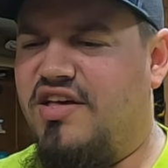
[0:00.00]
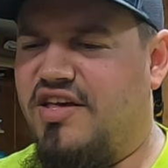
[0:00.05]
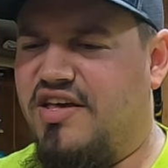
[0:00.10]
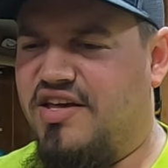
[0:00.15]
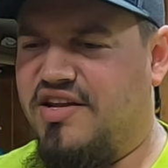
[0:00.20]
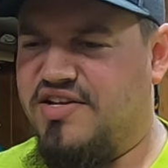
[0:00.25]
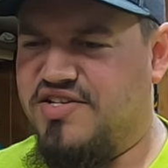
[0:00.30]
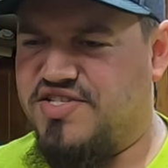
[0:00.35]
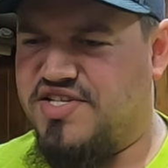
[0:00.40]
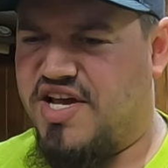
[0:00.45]

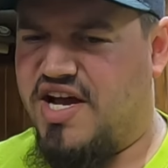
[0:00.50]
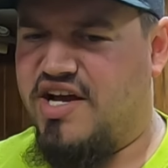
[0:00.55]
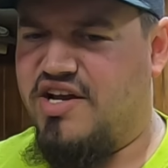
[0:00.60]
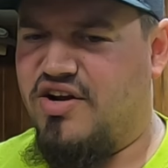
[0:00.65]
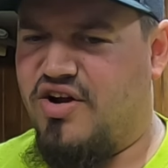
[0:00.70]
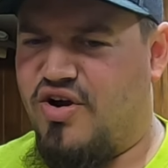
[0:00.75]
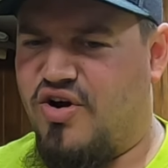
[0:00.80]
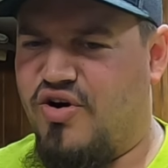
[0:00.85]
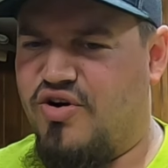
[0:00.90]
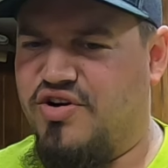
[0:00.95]
It is kind
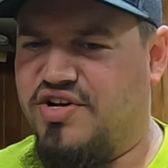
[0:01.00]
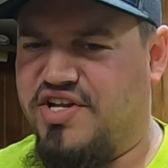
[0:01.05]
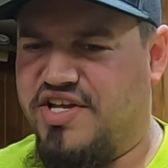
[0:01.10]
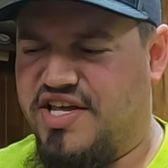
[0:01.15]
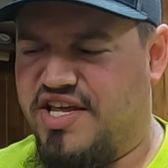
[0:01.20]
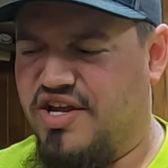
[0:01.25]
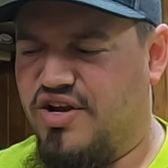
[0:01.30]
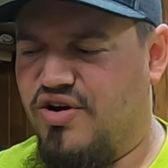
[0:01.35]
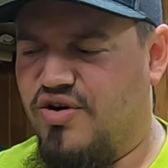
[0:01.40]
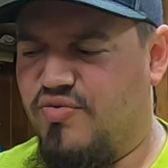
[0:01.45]
of hard to
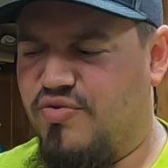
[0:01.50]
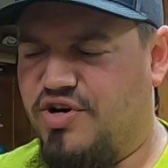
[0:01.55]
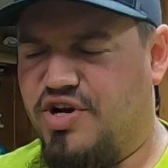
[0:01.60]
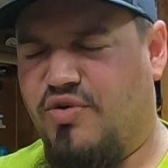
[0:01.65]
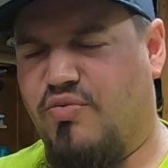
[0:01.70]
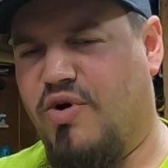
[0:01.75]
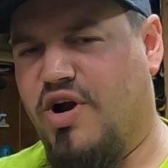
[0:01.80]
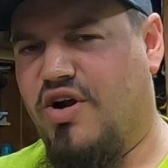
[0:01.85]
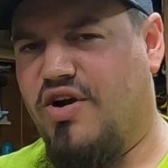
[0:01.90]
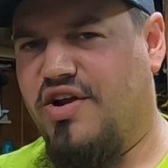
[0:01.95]
hear when
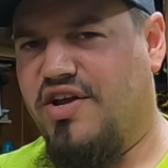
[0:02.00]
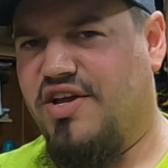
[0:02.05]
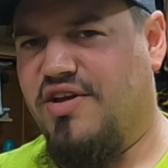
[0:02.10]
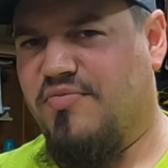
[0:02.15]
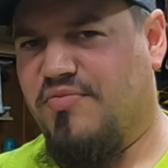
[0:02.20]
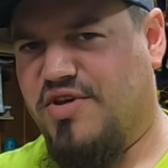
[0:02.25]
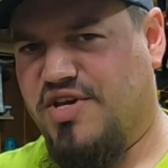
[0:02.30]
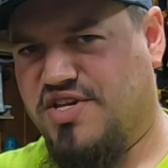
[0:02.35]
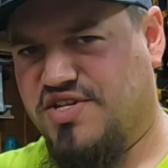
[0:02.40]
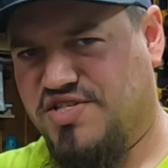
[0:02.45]
you're wearing
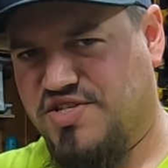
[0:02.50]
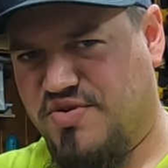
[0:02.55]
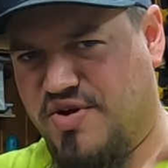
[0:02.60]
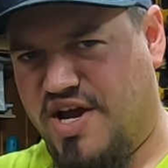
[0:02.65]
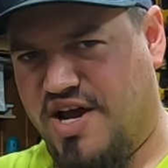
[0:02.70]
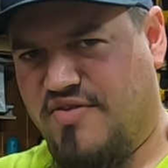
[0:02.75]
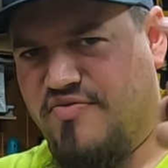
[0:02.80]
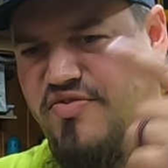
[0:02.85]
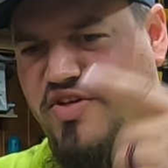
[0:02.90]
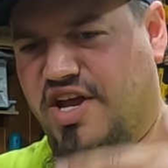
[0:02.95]
it, because you
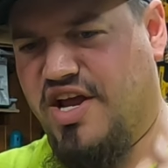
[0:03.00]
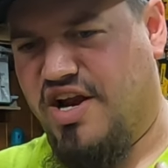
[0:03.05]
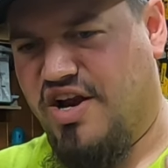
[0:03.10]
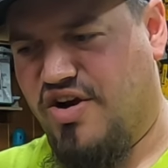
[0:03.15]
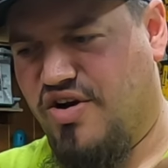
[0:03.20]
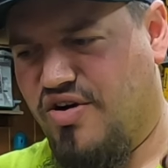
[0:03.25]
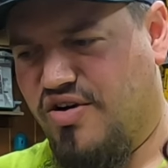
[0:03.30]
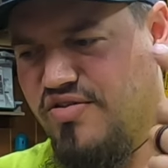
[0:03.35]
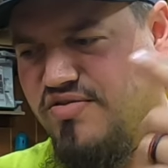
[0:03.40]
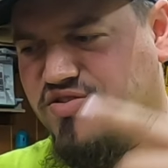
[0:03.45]
have the
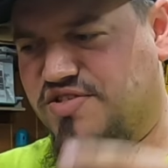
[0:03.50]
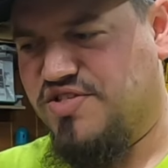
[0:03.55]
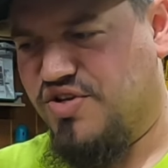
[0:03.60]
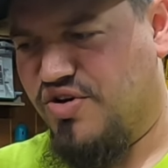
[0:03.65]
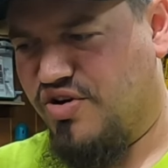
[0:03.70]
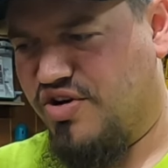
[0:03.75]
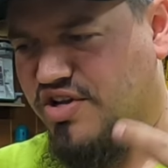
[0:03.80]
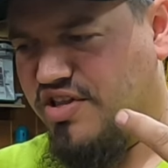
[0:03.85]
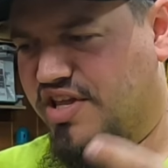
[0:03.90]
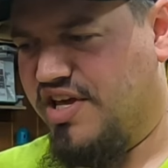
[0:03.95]
air
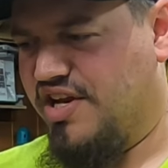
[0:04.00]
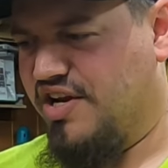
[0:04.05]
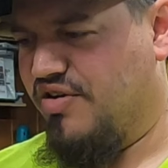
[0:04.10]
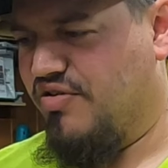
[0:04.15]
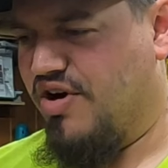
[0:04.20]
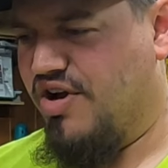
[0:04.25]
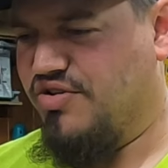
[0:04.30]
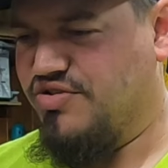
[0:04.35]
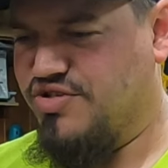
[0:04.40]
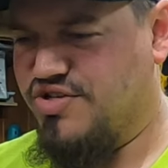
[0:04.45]
circulating
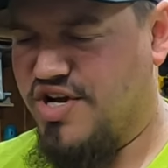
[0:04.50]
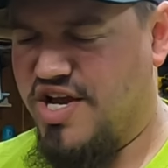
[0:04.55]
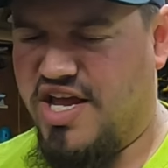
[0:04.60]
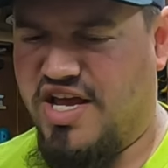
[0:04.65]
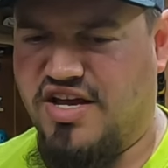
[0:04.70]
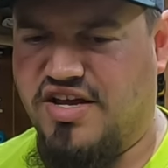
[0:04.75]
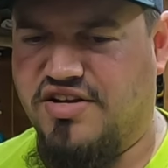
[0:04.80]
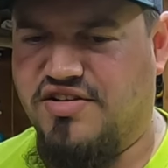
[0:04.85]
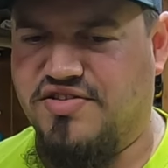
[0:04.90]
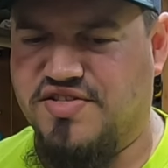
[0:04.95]
around your
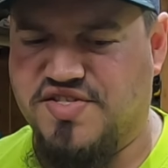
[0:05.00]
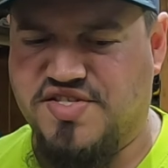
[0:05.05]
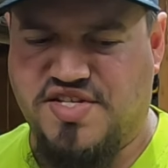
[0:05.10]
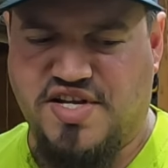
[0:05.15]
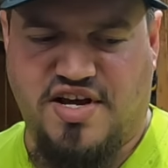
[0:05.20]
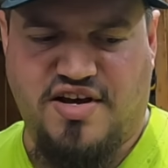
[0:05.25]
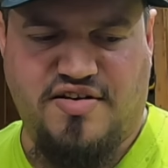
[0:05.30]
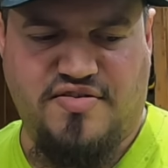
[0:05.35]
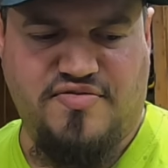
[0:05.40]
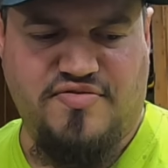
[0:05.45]
head and
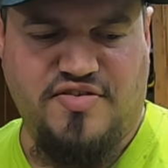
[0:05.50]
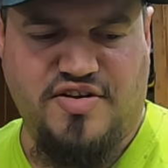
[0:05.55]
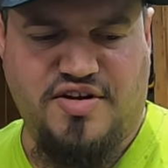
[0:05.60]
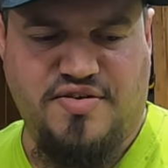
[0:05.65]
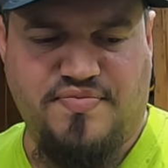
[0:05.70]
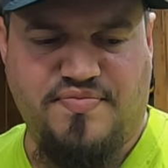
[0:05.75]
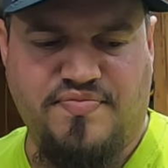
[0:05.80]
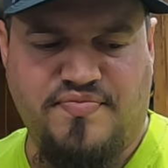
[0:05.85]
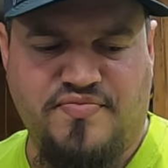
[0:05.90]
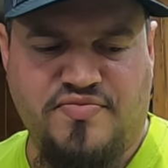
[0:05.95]
stuff.
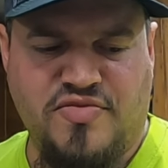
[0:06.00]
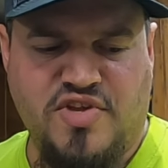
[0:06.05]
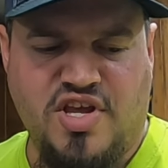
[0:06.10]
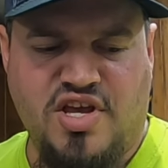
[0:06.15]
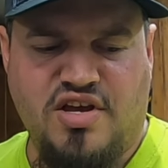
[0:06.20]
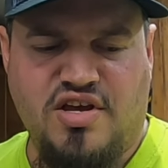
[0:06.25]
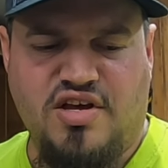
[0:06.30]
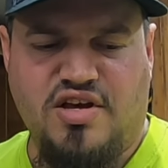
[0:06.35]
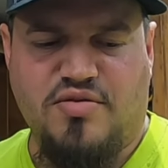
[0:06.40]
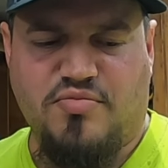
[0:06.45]

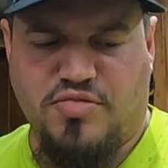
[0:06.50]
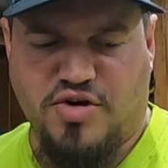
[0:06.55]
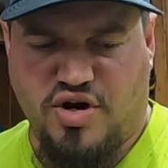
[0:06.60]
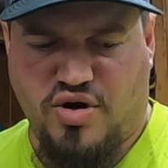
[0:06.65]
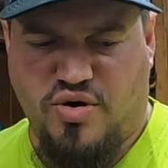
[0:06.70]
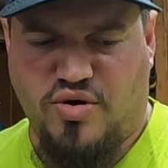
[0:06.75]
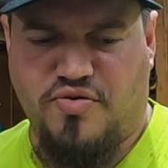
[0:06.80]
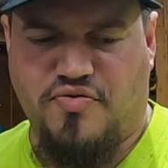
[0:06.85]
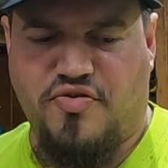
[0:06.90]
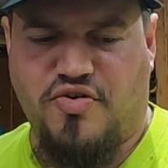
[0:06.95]
But
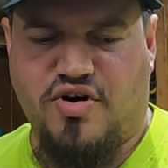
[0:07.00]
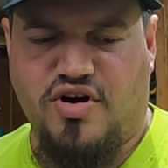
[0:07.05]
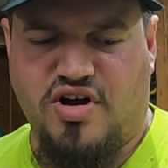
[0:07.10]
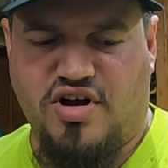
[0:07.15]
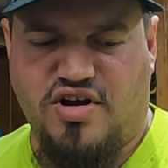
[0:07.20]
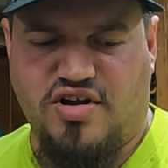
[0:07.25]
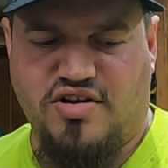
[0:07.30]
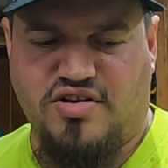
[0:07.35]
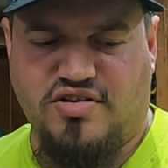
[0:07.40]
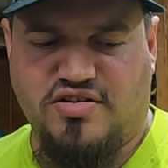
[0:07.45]

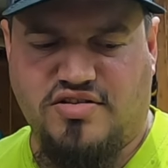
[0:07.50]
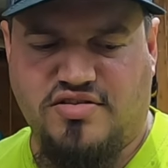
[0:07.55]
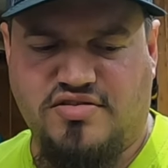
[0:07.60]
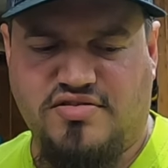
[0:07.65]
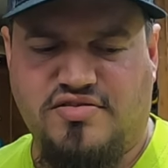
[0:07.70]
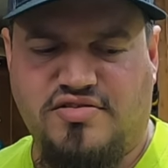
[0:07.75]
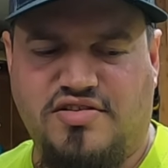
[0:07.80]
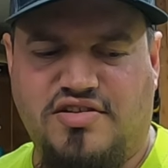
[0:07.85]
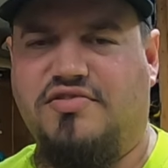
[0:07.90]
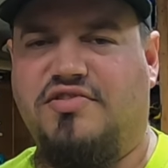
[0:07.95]
overall,
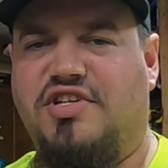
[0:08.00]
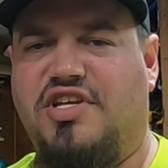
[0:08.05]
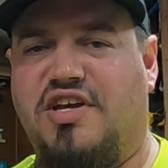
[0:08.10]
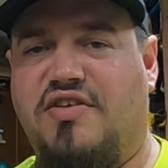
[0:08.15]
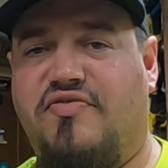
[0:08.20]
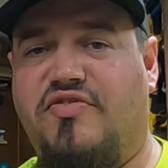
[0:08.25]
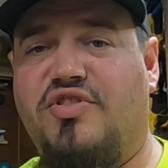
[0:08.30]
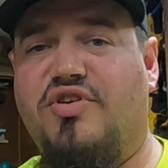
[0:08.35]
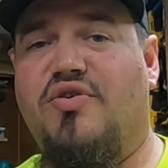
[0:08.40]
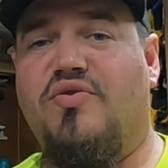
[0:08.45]

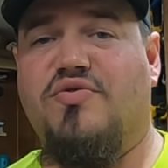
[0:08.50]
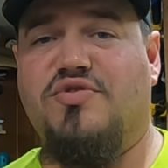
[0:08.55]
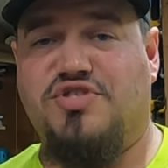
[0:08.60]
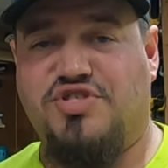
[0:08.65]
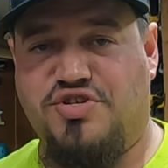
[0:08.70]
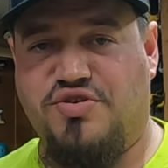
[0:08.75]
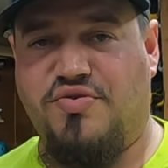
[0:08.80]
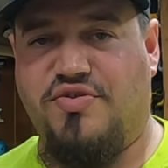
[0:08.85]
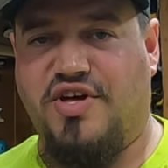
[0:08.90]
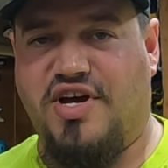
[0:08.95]
even though it was
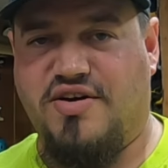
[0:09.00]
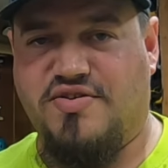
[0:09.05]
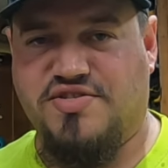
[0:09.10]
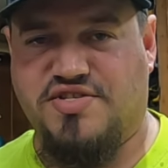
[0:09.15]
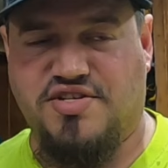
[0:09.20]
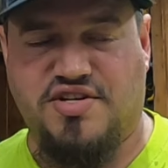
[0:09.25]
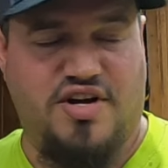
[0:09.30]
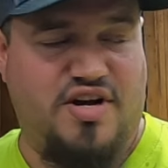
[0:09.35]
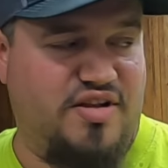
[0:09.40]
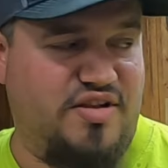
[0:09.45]

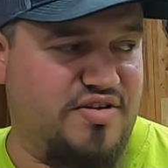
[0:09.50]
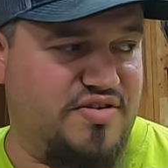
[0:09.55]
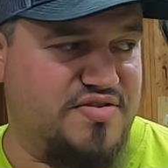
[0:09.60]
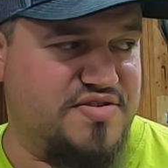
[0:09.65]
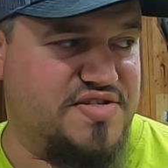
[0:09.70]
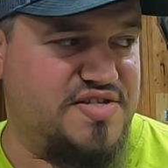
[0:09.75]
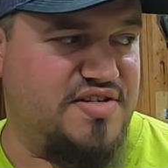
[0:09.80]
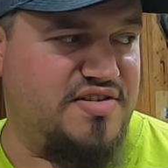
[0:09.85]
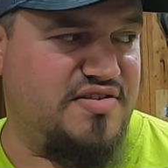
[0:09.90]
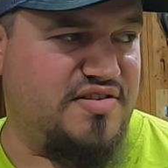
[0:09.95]

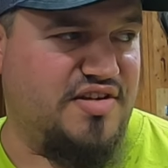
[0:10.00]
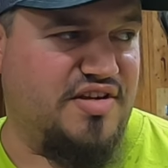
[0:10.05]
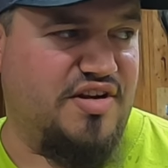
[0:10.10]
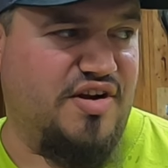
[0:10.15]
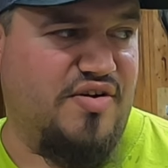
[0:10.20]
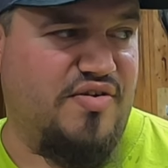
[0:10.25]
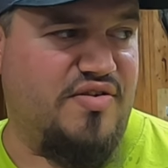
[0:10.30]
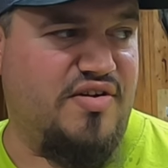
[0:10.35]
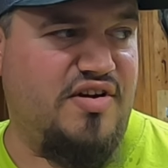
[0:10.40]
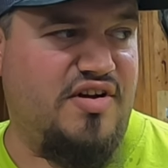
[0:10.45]
$2,000, you
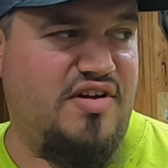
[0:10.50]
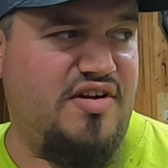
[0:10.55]
know,